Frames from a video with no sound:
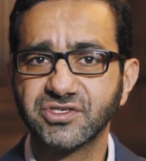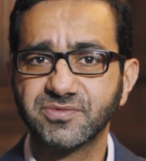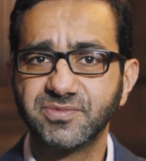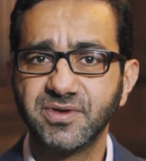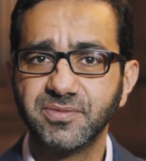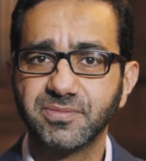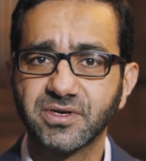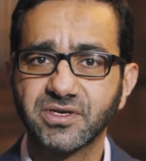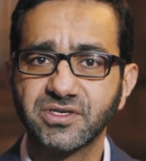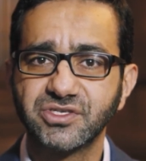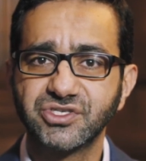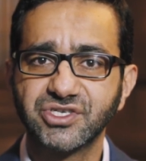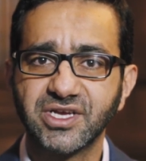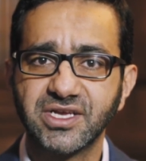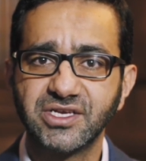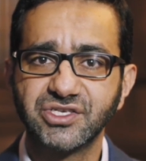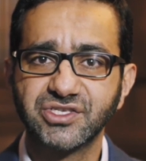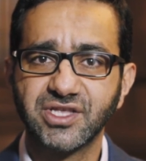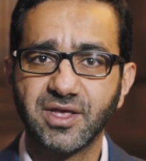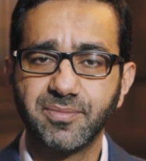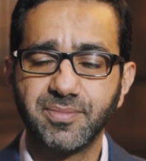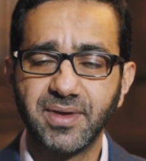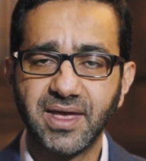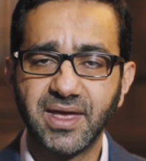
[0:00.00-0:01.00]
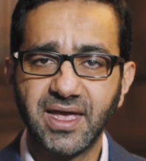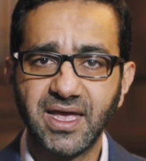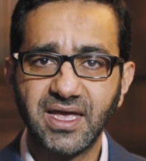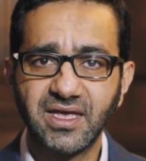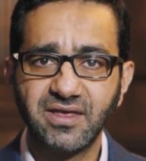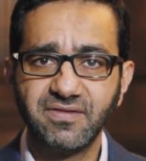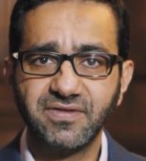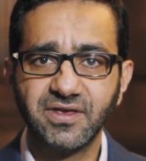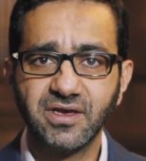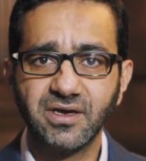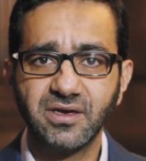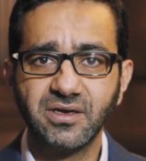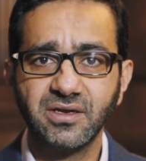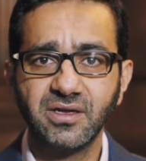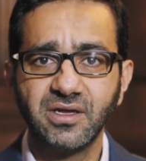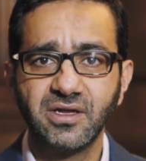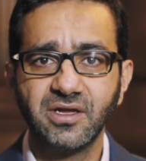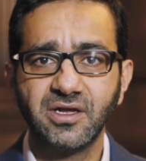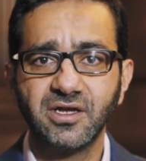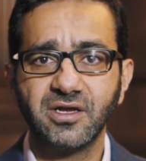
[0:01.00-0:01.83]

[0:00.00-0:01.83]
People can change their behavior,